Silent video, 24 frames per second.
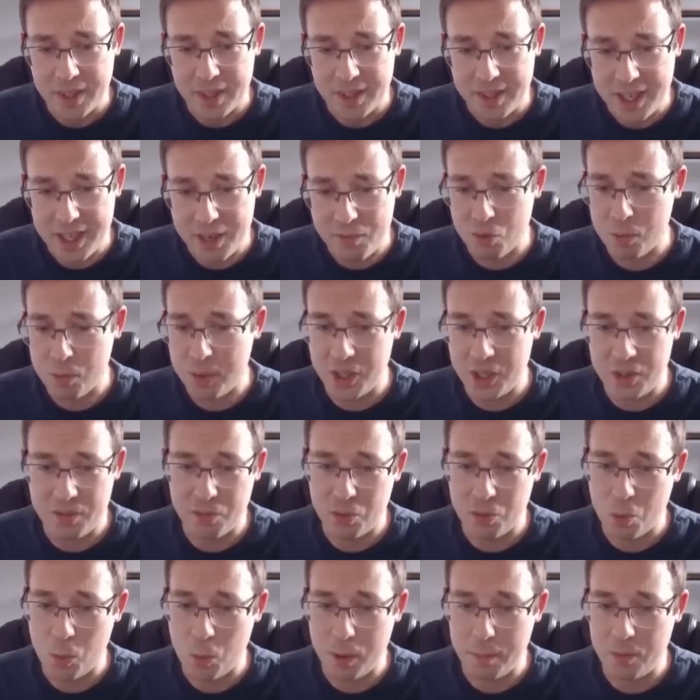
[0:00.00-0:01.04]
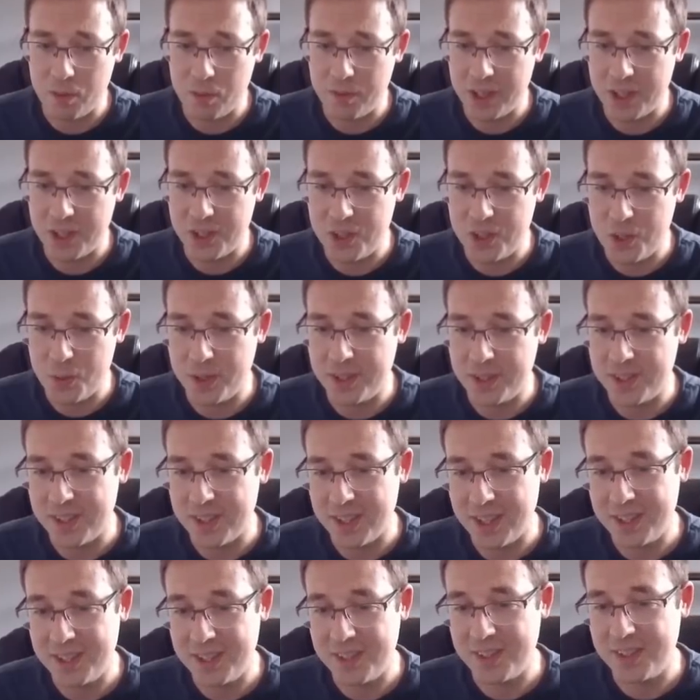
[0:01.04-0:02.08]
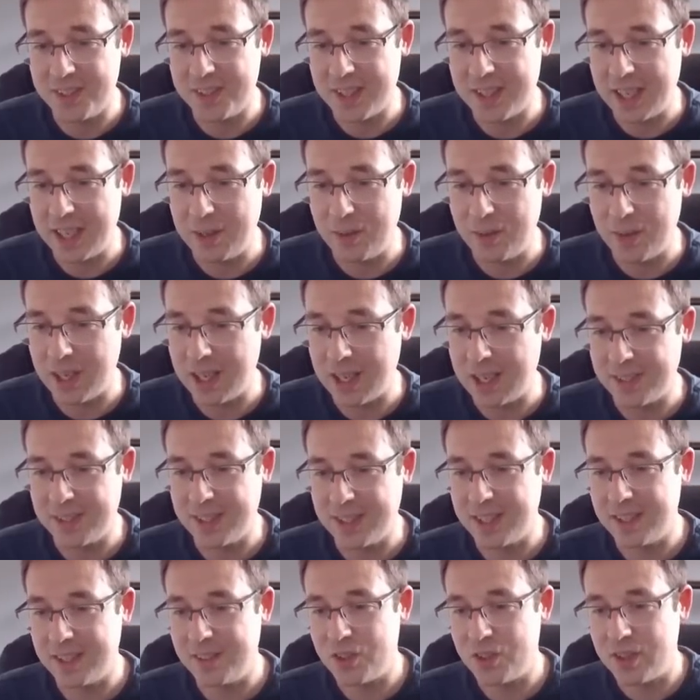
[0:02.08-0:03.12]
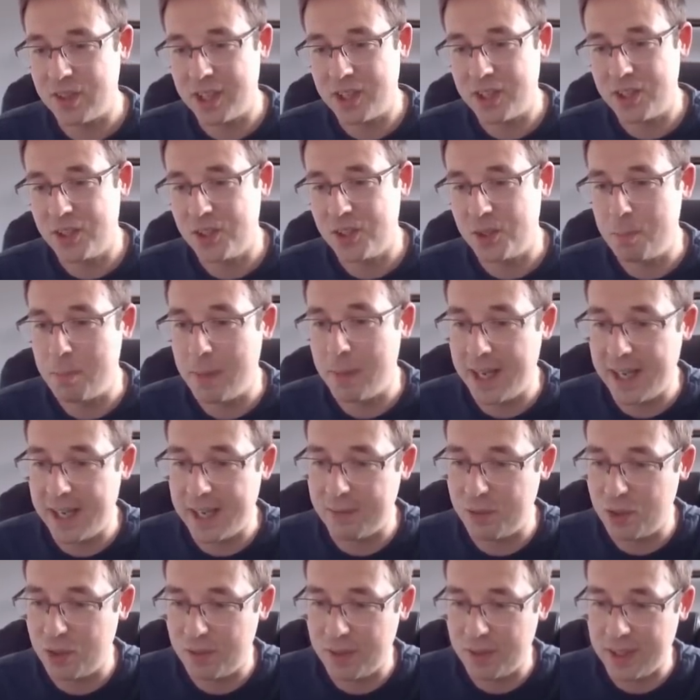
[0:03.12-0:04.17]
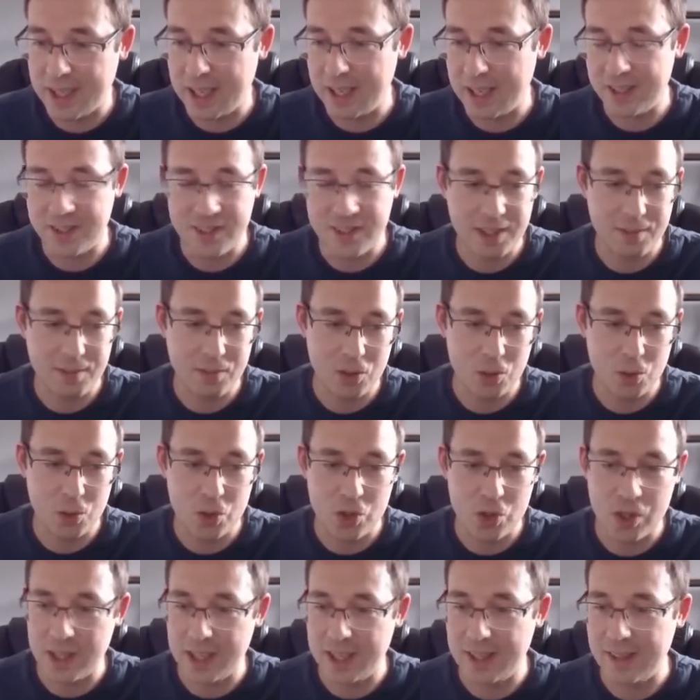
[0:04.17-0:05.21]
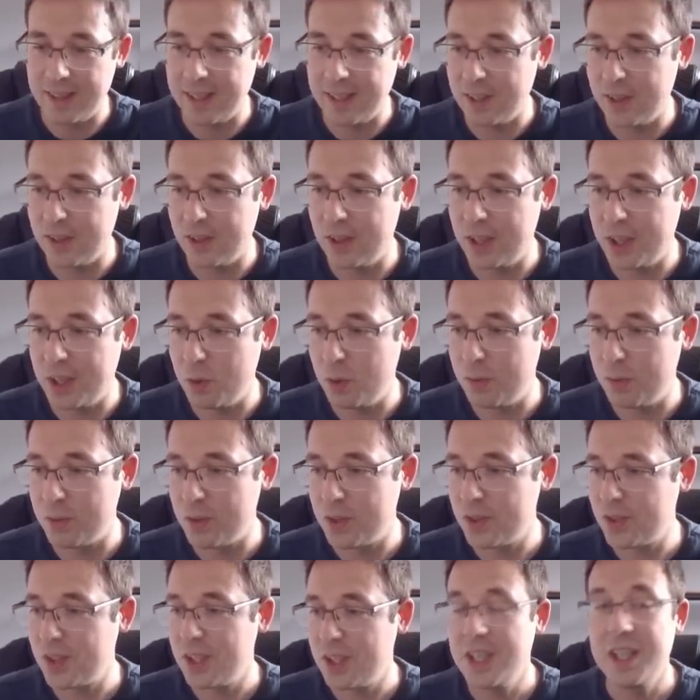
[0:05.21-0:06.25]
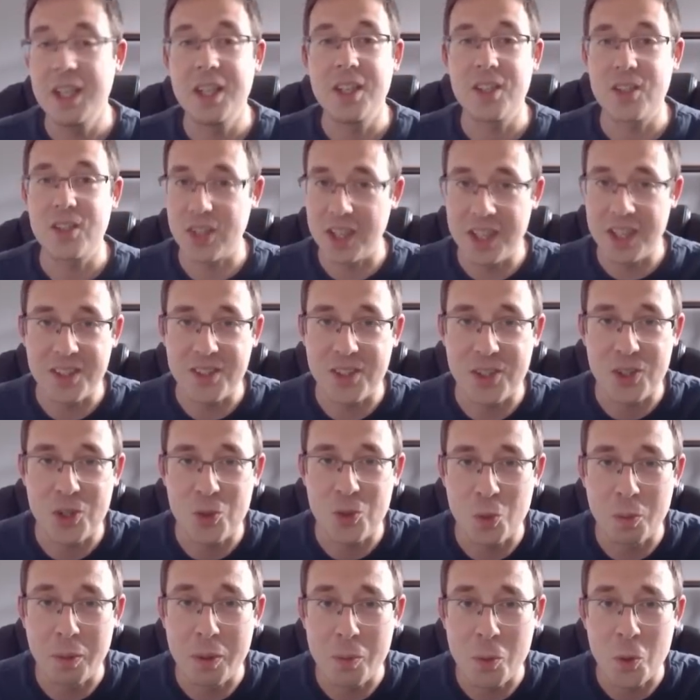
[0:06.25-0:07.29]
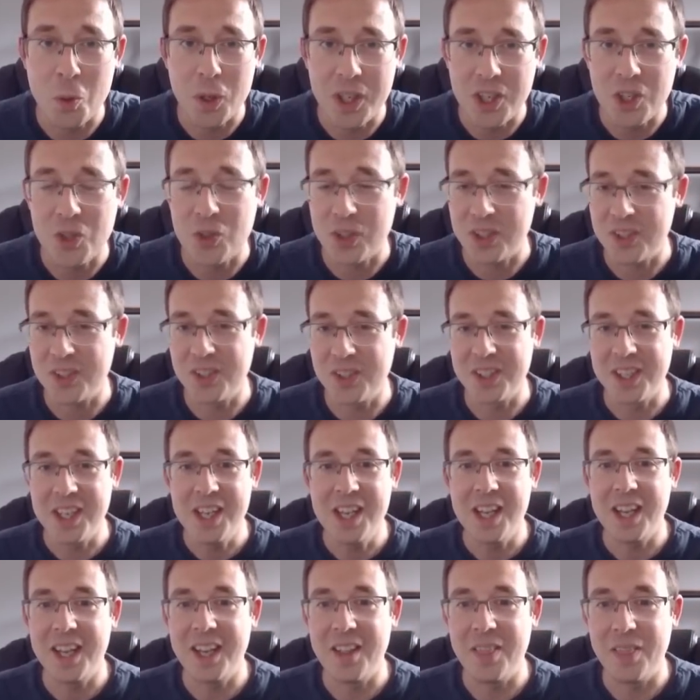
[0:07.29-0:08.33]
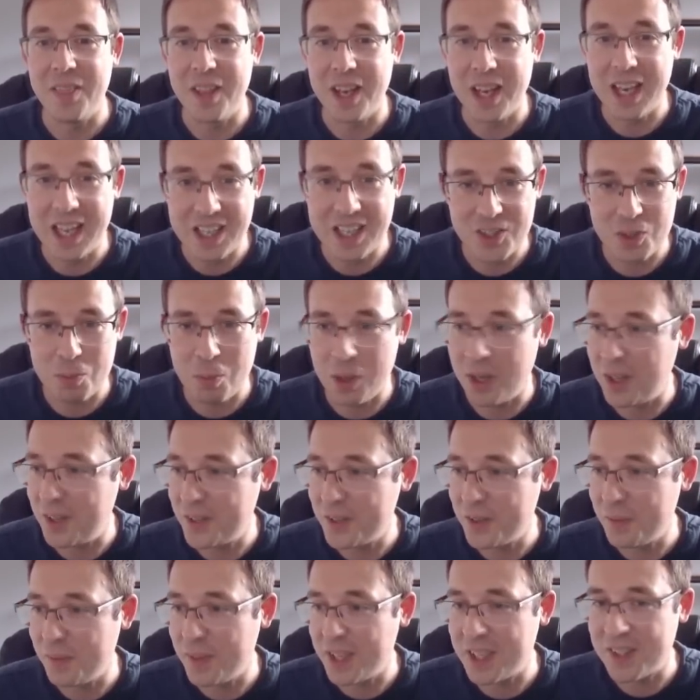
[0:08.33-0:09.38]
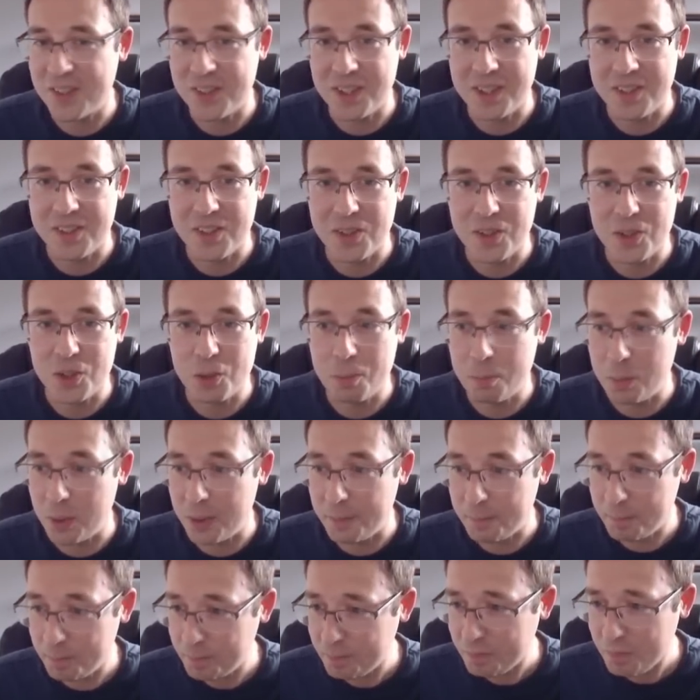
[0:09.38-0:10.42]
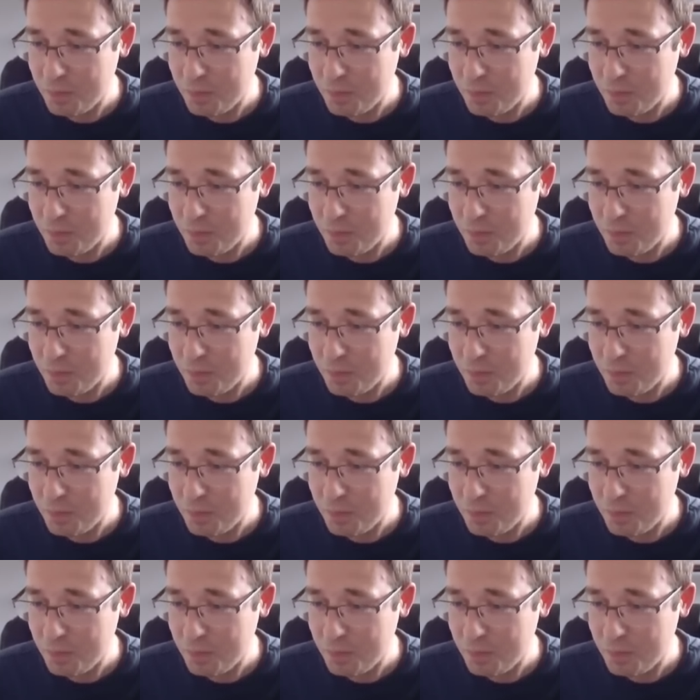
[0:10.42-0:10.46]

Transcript: The information from Webb provides new insights into how galactic interactions may have driven galaxy evolution in the early universe. Scientists will be more interested in the last part of that sentence, but